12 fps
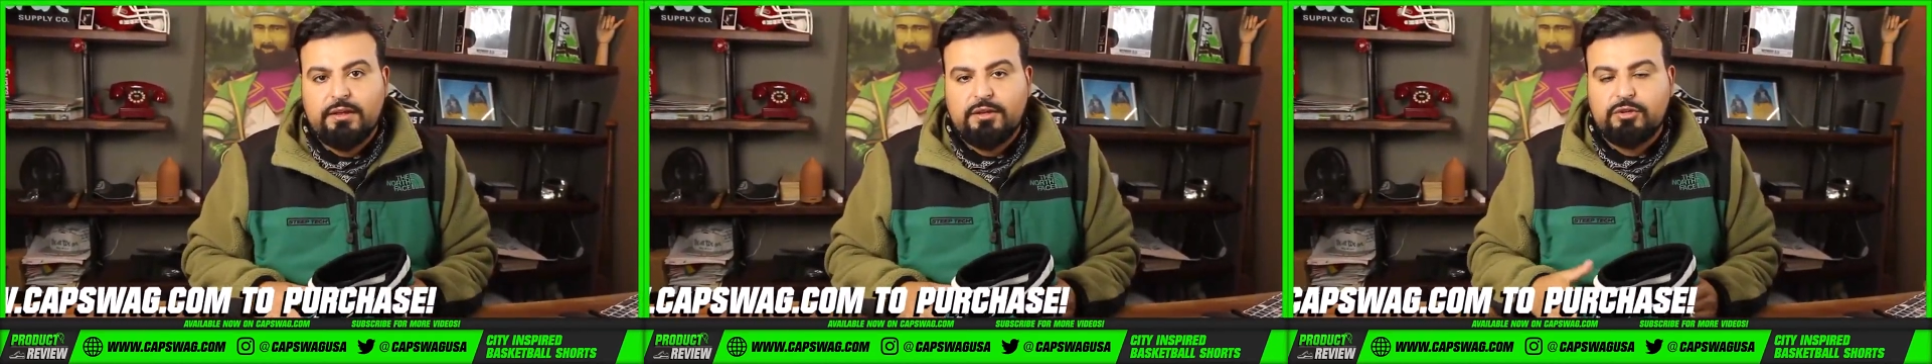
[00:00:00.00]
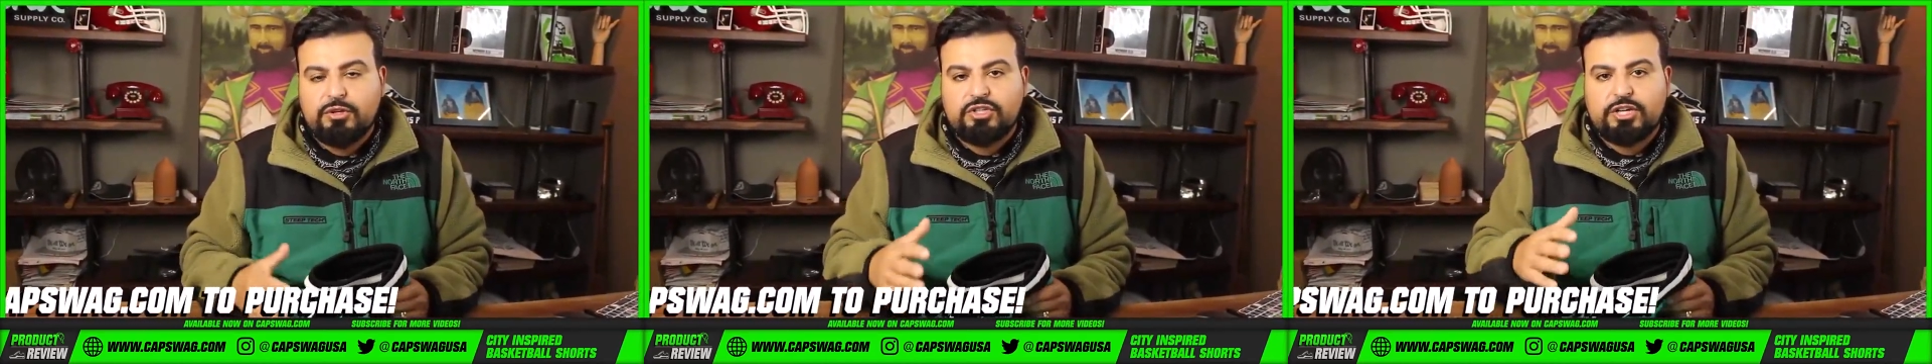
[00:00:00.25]

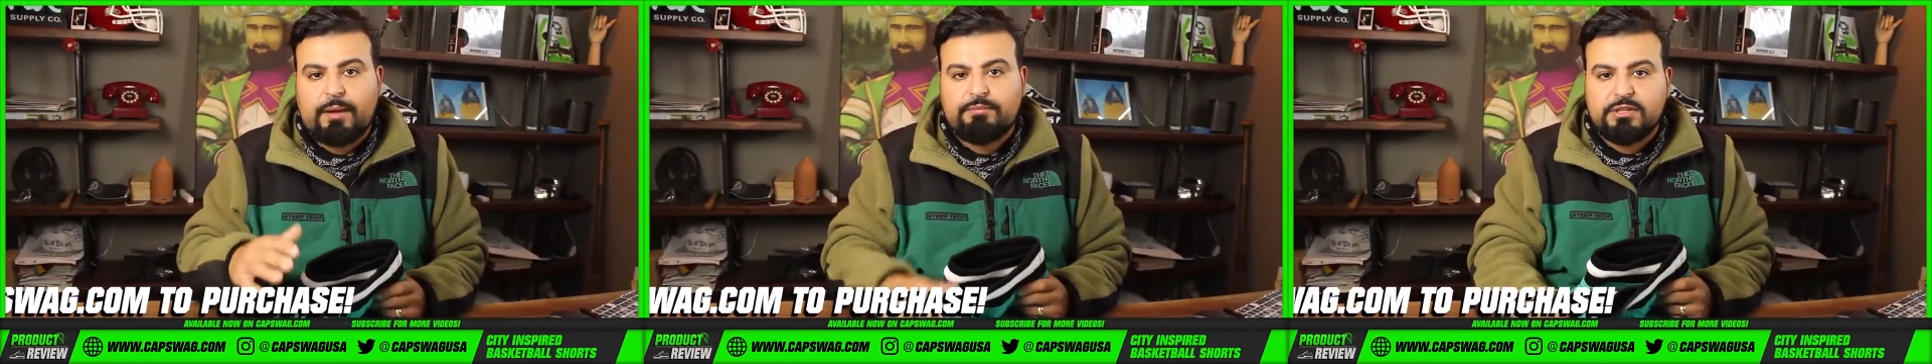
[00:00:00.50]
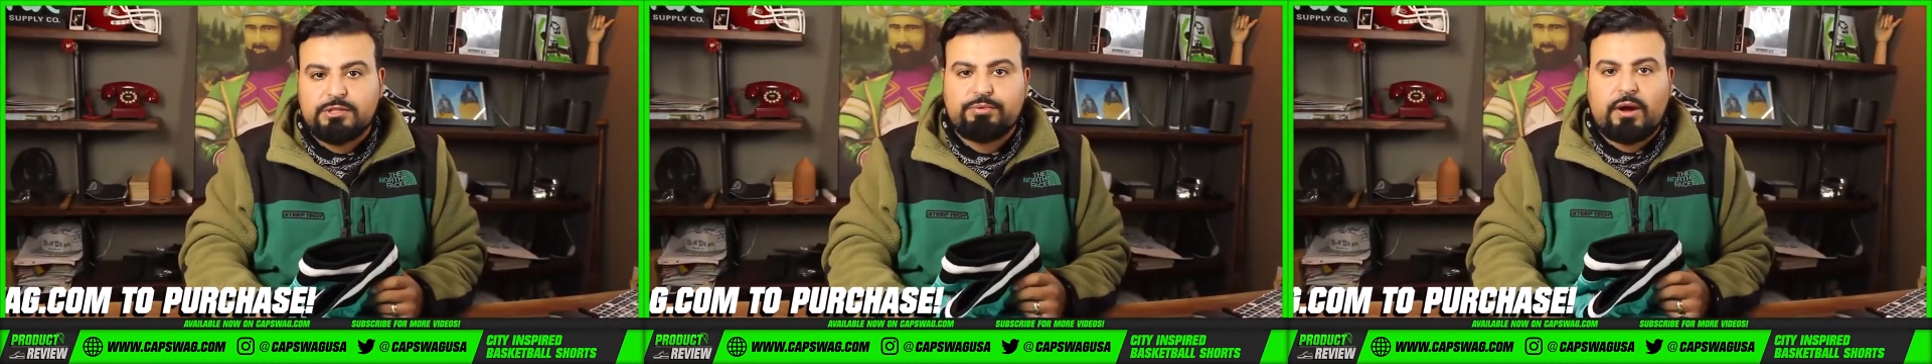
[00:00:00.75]
You can shop
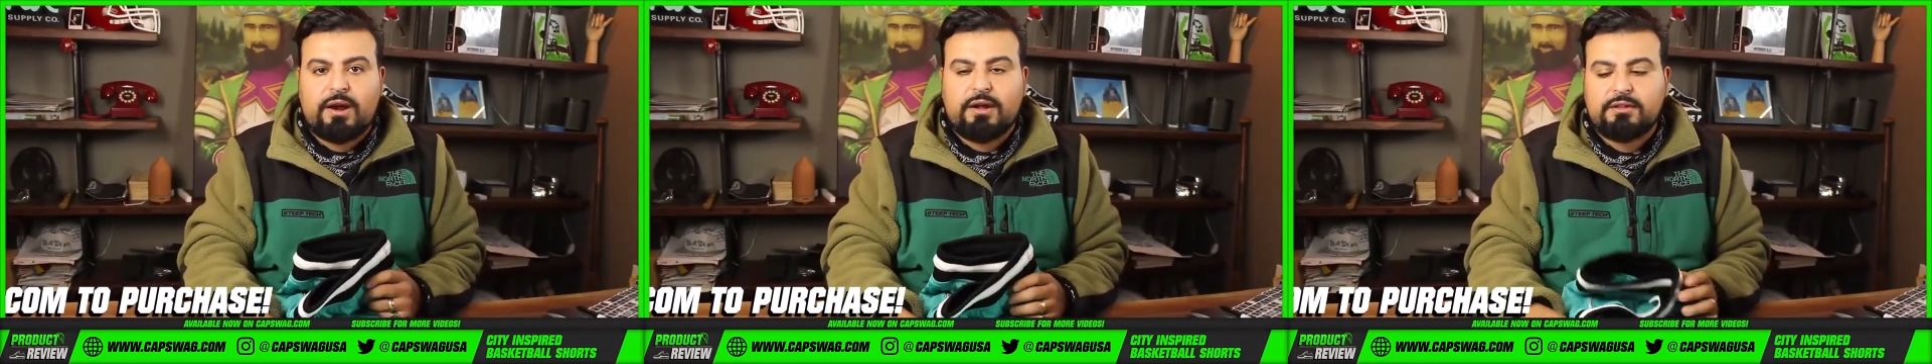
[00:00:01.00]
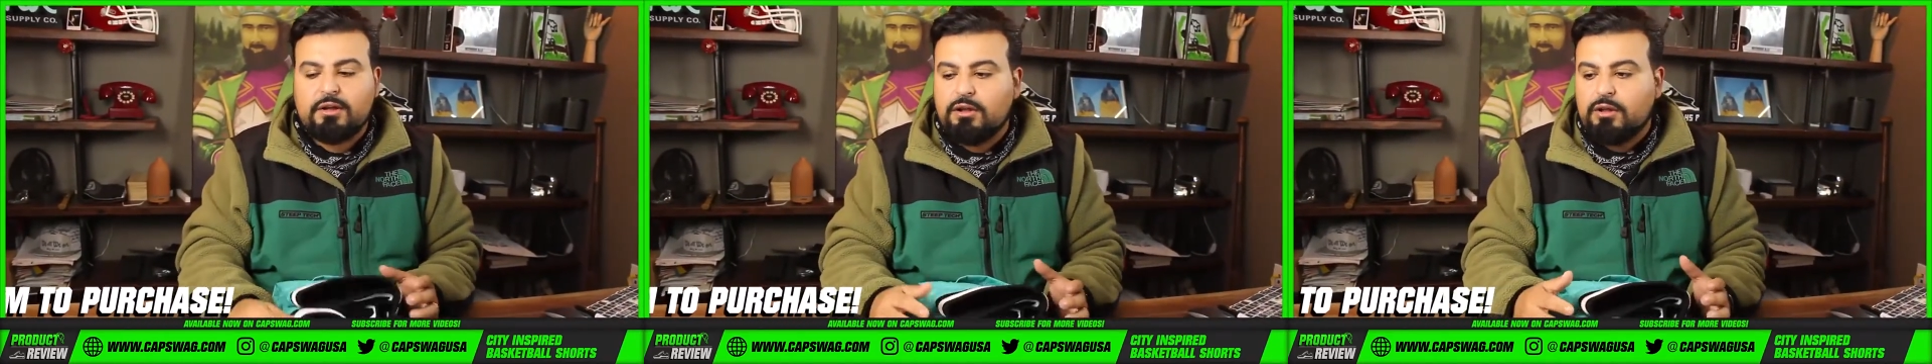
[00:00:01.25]
this
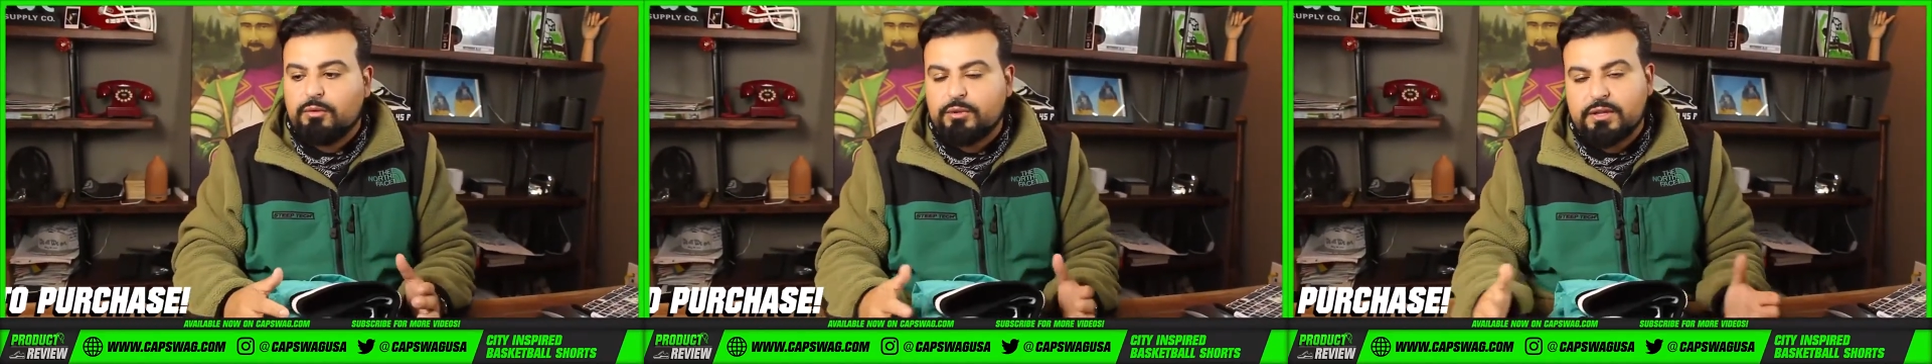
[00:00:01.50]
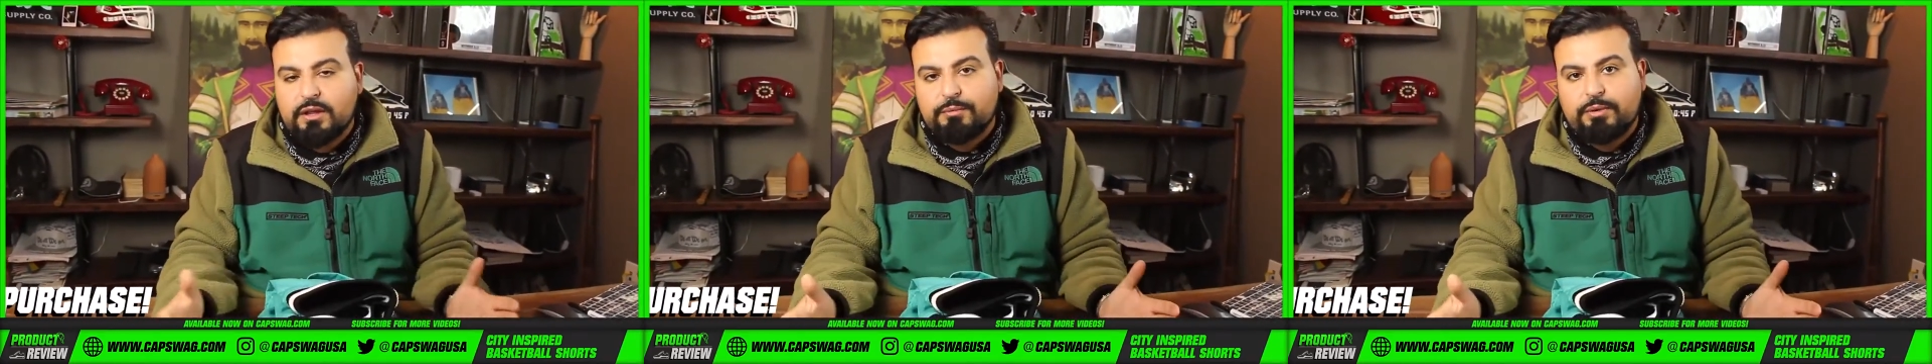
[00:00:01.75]
product along
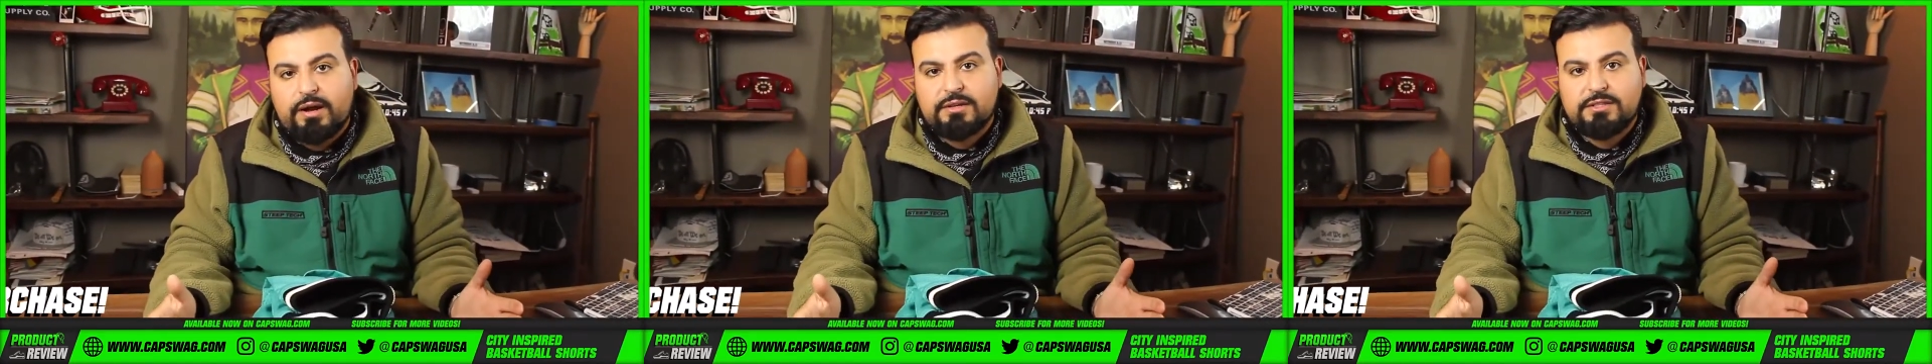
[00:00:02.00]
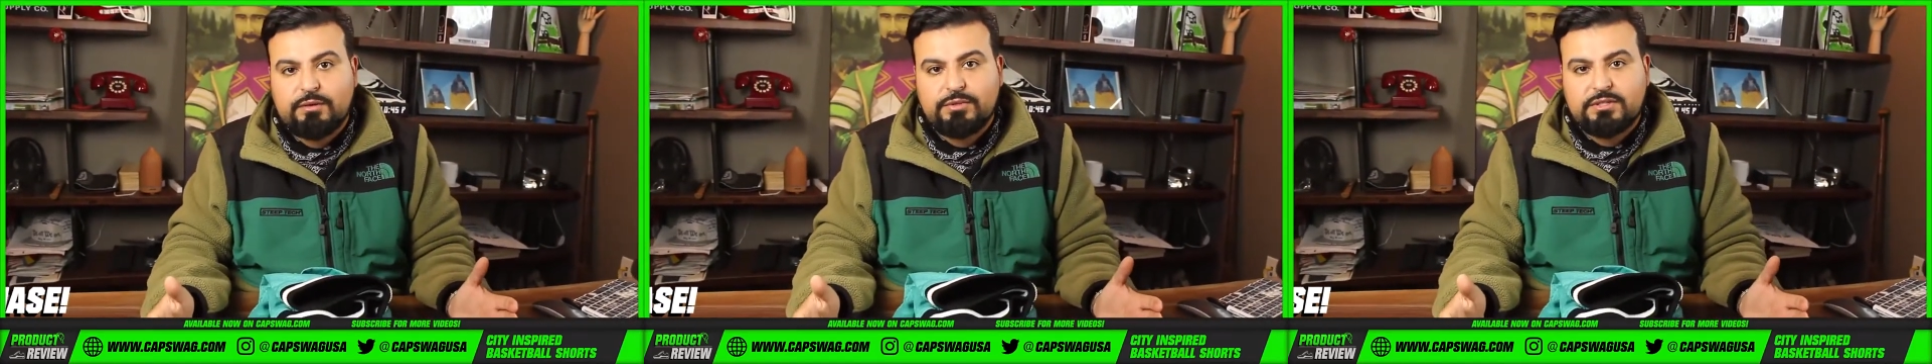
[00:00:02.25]
with the other
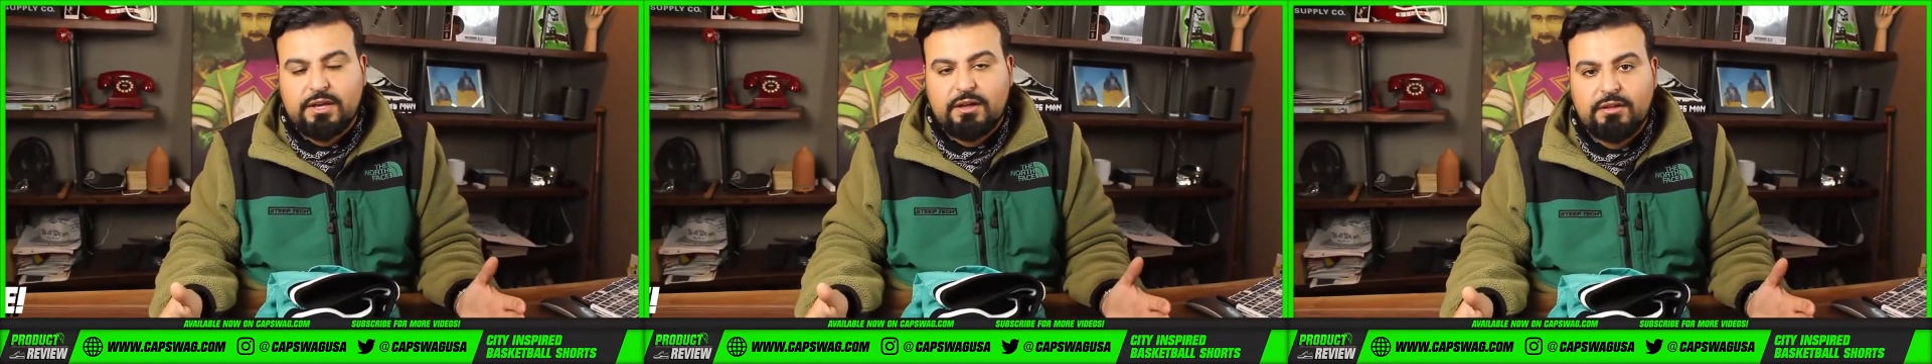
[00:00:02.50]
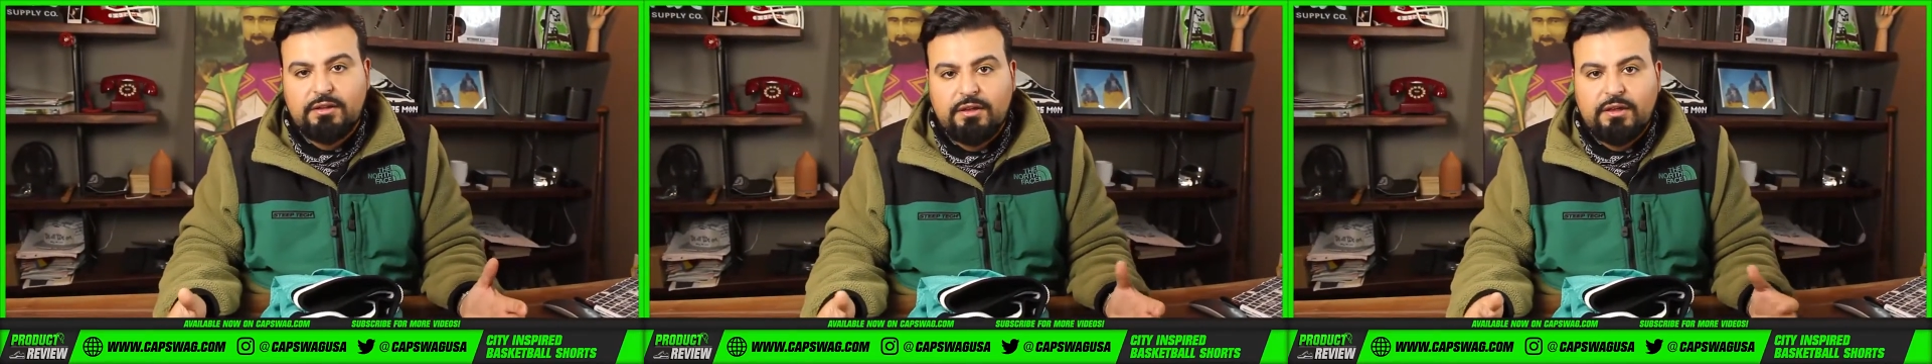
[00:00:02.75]
products that we
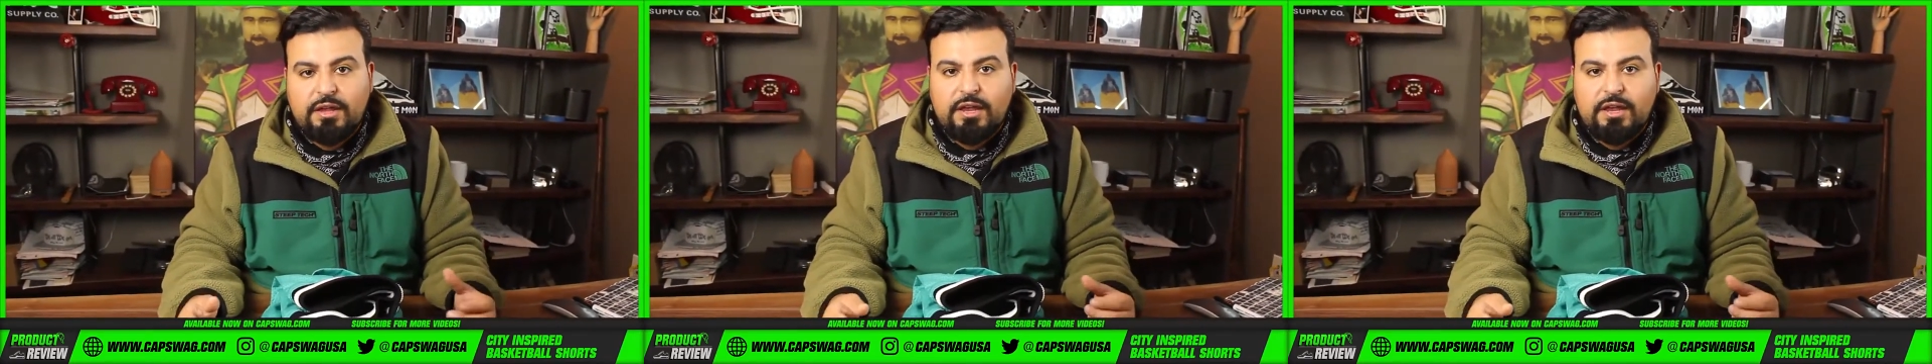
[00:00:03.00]
sell.